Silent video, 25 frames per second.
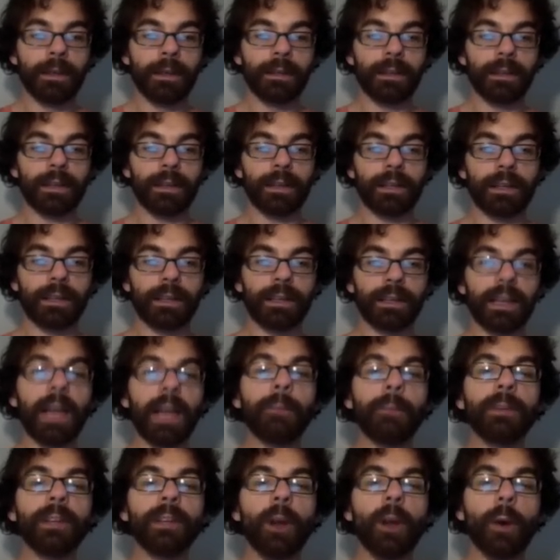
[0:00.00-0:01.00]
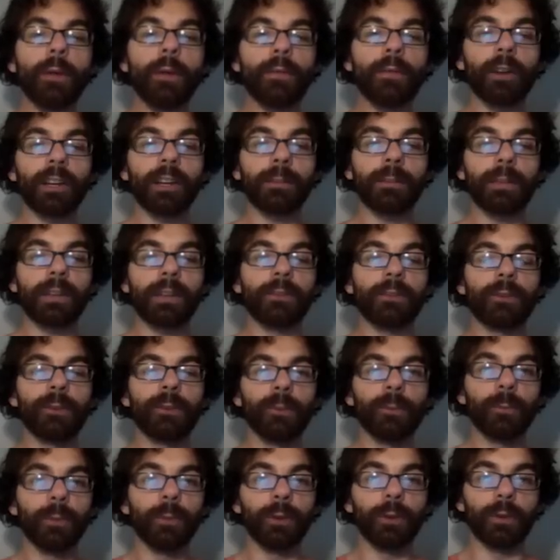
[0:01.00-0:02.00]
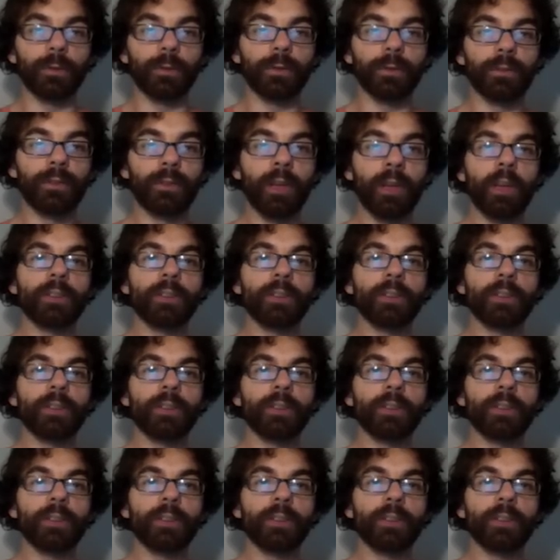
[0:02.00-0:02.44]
And we know we've already made 2 moves.